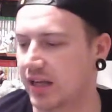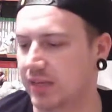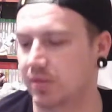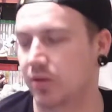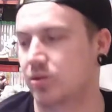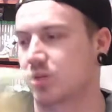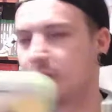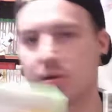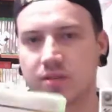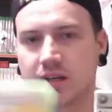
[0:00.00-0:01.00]

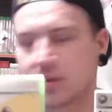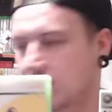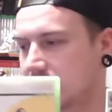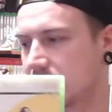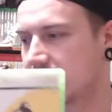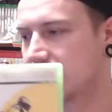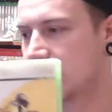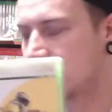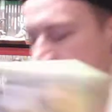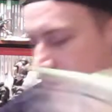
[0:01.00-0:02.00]
MotoGP 06. I don't have
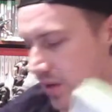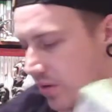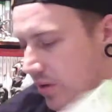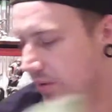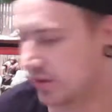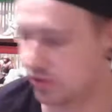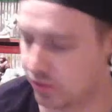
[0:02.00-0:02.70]
those, so they'll go into the